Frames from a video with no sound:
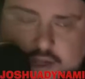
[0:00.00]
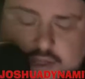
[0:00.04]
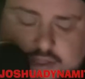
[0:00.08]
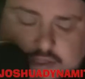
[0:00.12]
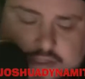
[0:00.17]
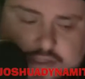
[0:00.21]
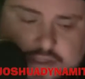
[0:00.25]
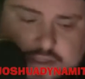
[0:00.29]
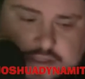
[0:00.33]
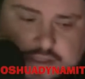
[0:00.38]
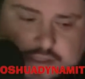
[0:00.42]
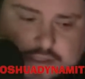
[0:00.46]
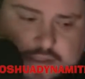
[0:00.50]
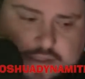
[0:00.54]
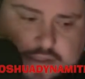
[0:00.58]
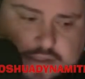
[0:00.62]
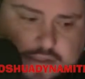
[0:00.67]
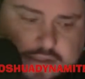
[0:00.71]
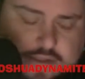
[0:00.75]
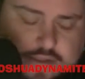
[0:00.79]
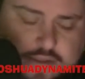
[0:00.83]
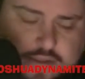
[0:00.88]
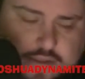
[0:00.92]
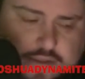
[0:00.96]
is
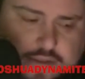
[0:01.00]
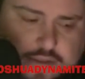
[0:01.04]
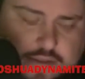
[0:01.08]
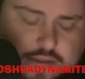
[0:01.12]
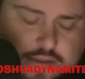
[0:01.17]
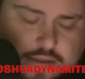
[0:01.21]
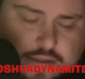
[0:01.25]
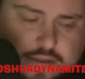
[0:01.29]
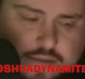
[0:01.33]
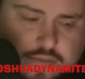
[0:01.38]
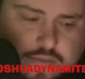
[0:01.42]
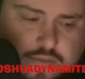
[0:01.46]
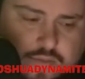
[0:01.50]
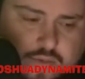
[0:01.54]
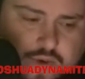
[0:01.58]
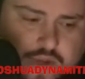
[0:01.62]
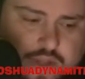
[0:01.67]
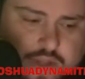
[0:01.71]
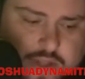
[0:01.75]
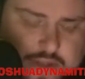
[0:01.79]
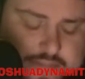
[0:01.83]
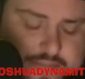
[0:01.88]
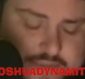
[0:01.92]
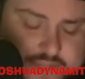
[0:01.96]

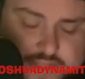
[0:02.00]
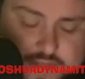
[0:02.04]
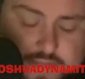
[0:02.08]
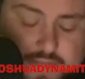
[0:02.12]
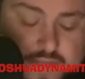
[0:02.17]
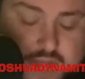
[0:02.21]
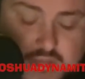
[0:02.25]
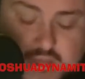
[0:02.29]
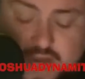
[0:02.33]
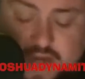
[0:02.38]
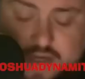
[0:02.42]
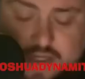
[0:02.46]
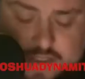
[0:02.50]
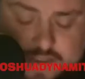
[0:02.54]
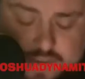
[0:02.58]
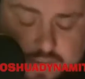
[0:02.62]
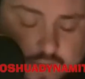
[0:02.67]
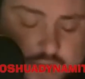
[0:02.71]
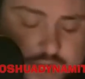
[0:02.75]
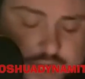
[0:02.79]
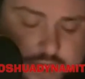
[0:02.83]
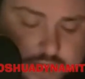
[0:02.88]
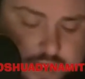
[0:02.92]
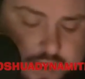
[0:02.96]
willing, but the mind is
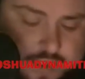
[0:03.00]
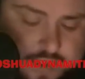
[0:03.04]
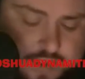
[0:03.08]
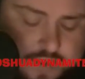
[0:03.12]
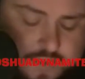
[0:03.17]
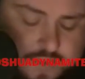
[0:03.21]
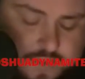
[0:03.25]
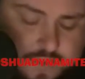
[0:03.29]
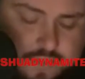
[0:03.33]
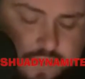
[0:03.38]
weak.